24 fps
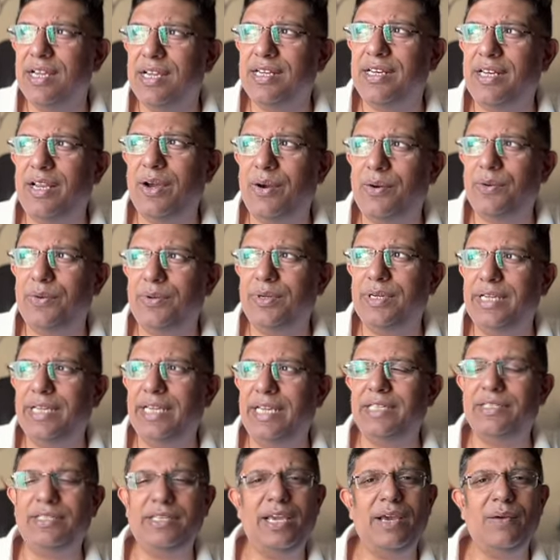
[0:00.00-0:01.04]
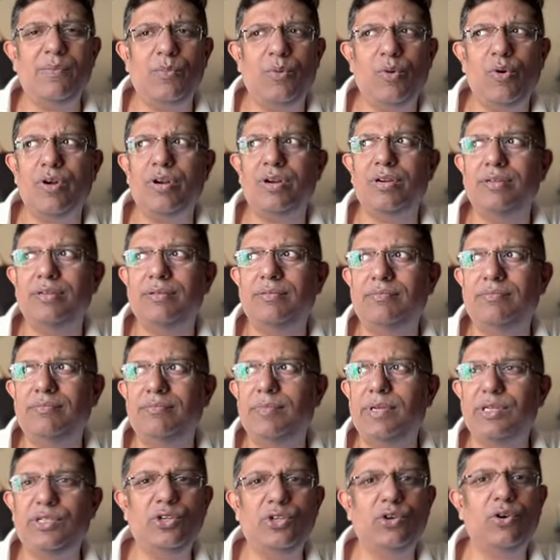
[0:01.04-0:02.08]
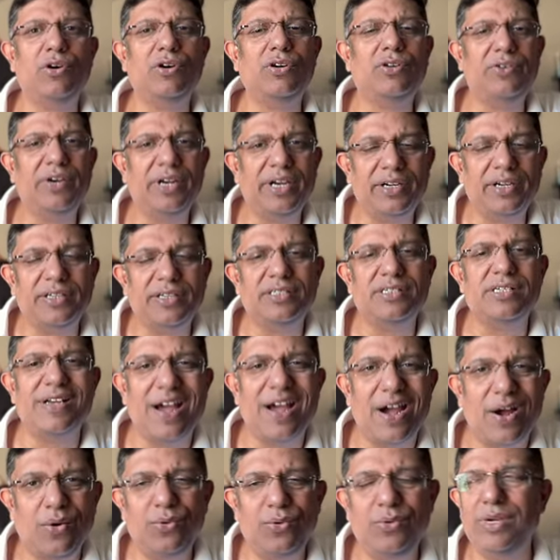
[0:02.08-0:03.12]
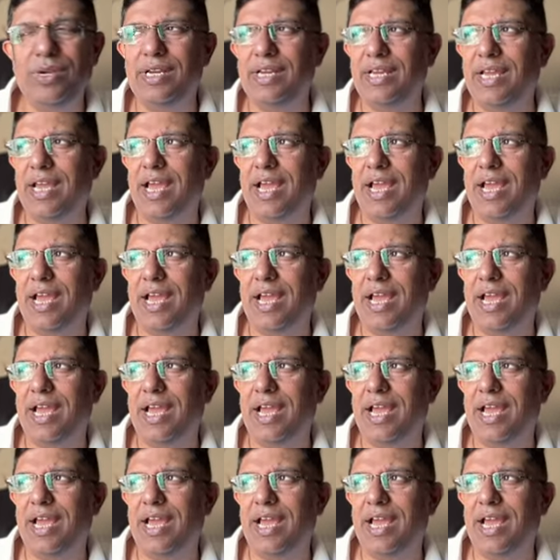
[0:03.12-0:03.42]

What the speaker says: Now, is he a more mature cricketer now?